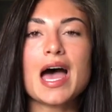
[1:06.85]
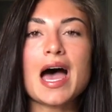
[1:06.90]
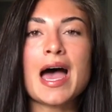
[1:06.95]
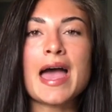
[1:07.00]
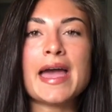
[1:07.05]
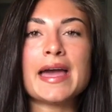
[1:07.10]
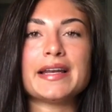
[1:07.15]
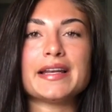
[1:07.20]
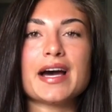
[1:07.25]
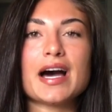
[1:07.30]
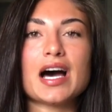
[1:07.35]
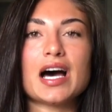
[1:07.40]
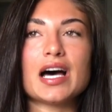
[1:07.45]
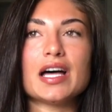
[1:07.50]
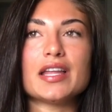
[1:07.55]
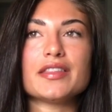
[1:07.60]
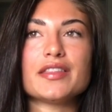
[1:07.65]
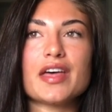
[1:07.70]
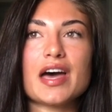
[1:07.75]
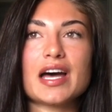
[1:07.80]
And
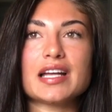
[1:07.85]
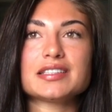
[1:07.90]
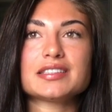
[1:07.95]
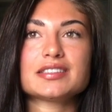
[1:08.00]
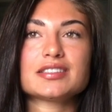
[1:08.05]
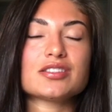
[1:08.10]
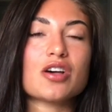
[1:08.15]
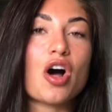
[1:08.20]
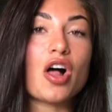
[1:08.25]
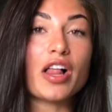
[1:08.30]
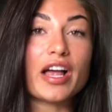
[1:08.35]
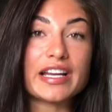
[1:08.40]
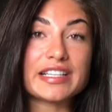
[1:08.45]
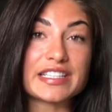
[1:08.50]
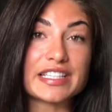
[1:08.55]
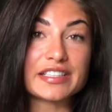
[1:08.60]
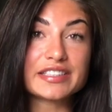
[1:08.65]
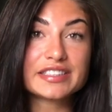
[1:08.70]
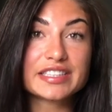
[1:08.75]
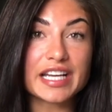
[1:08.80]
that's all I
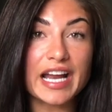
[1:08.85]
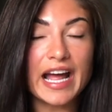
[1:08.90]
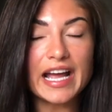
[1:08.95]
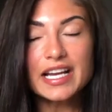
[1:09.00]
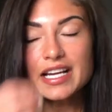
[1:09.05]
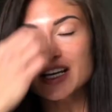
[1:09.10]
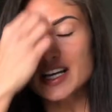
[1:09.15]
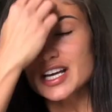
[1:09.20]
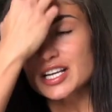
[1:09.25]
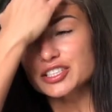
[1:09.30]
did today.